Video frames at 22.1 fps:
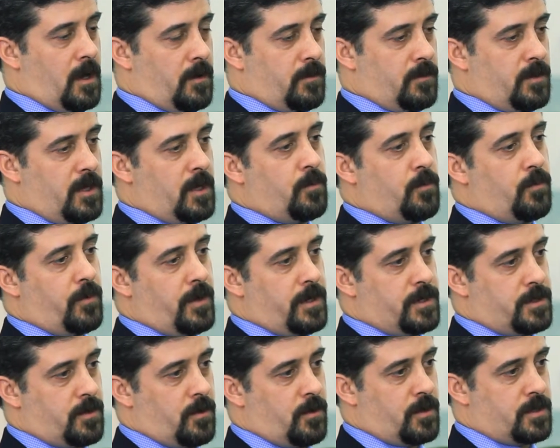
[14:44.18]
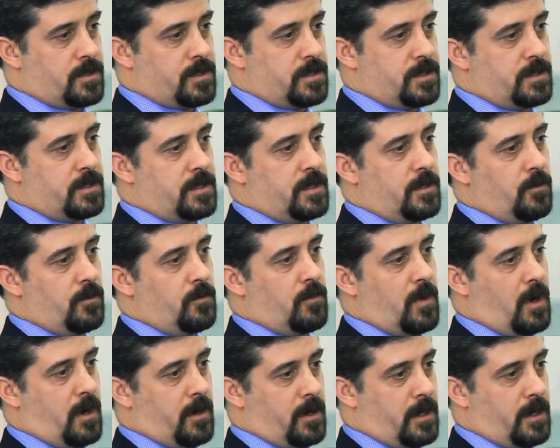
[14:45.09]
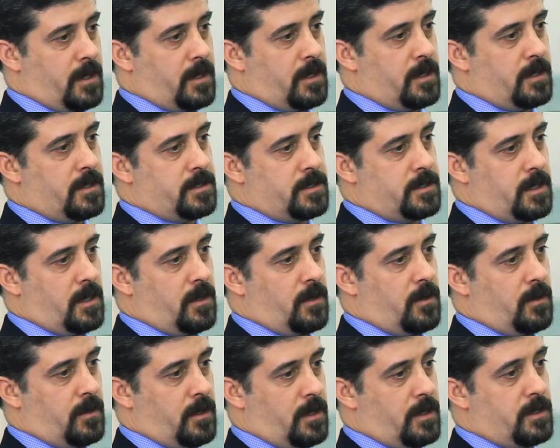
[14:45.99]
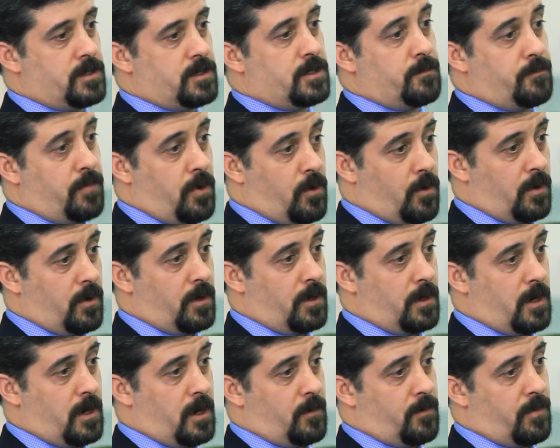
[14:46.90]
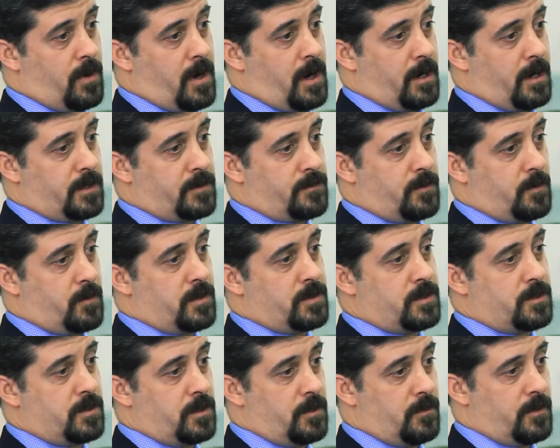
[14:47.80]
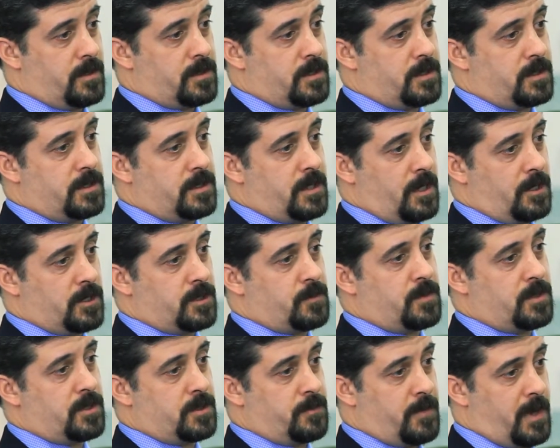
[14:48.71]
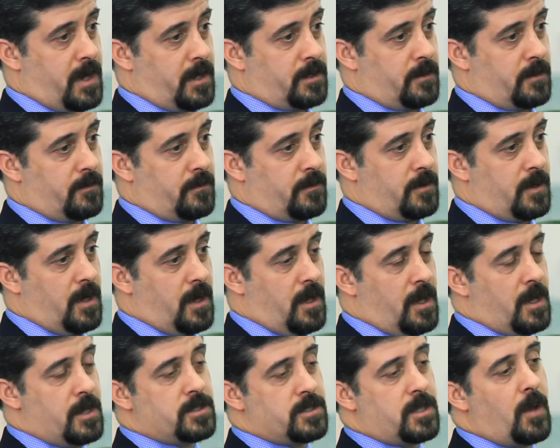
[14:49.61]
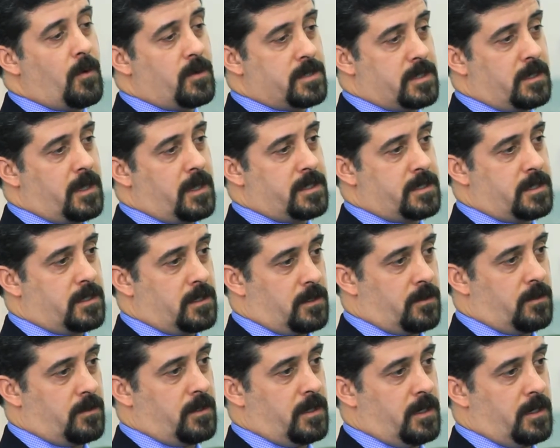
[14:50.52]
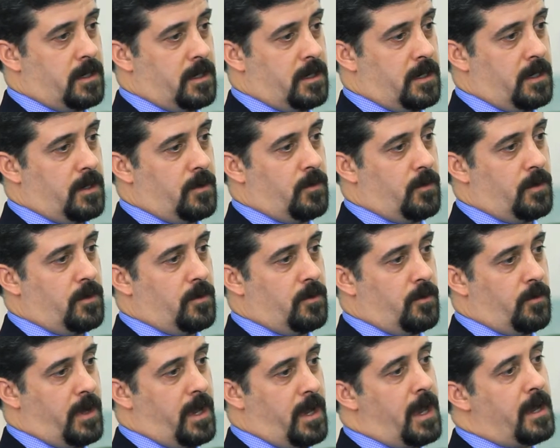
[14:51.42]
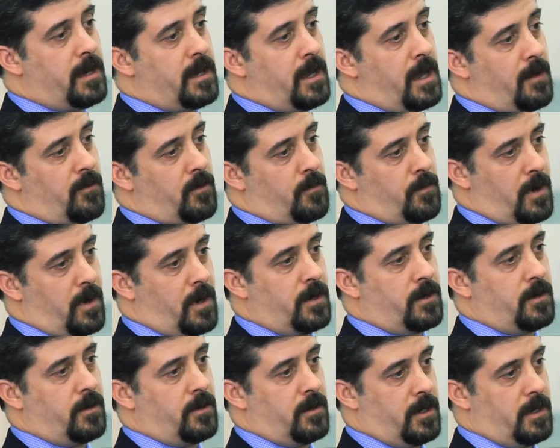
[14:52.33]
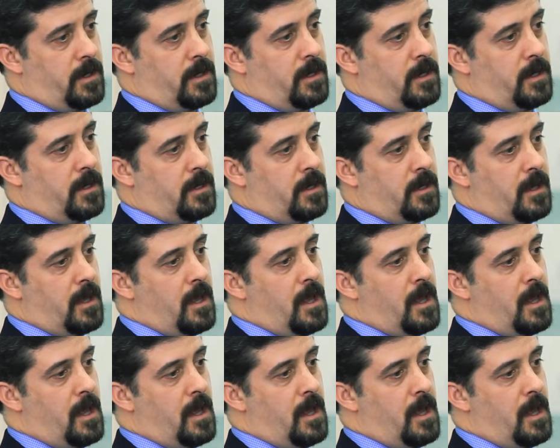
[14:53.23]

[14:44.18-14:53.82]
deep resources to market and sell and support our products from a service and sales perspective. So that was a lesson learned in India. We knew we had to have a partner in India